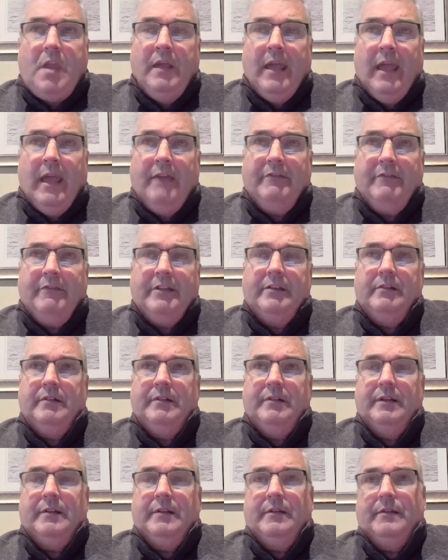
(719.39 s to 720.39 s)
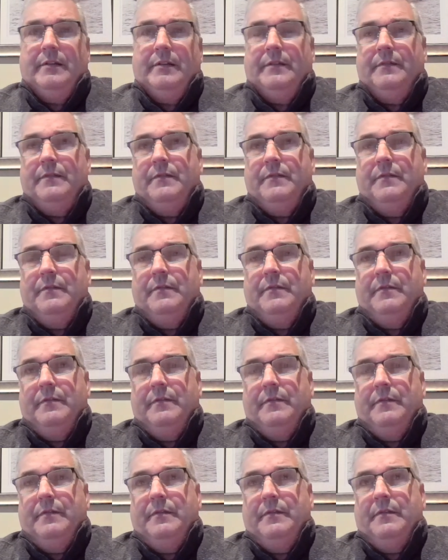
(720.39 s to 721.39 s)
having uh,
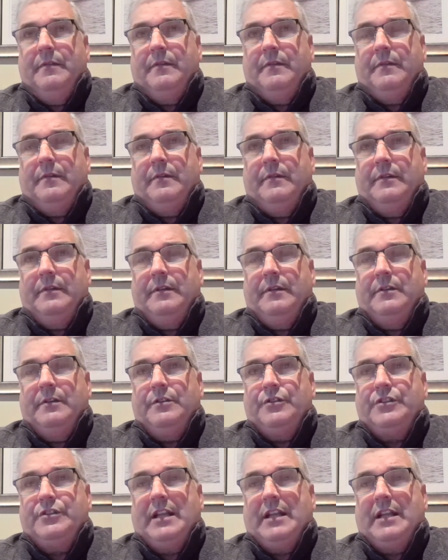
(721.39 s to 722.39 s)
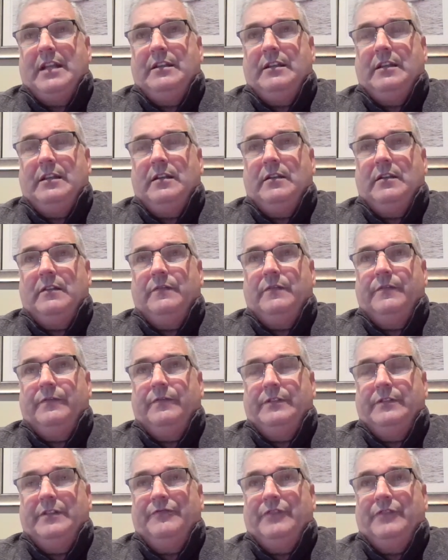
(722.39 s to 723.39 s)
uh the understanding
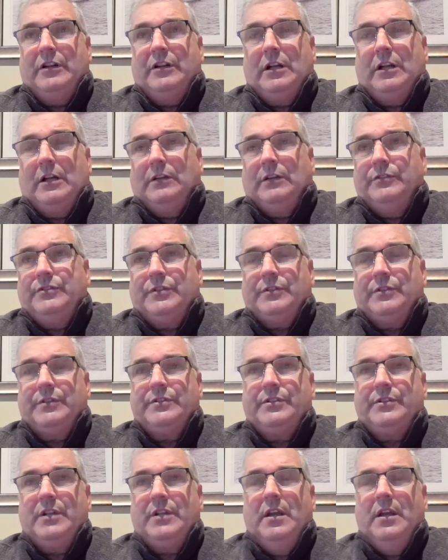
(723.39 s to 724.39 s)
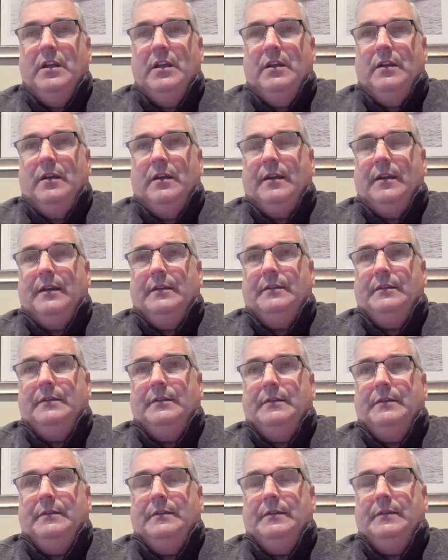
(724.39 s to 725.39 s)
of different cultures
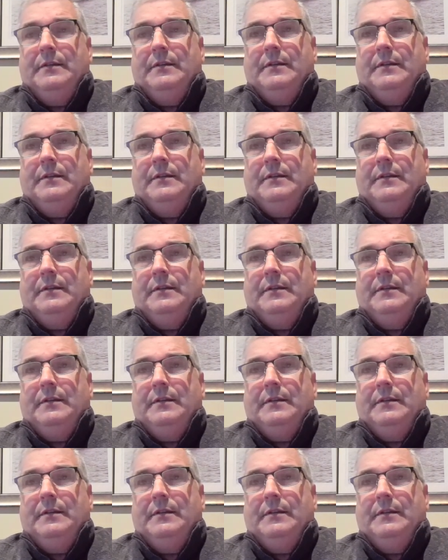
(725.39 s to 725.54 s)
and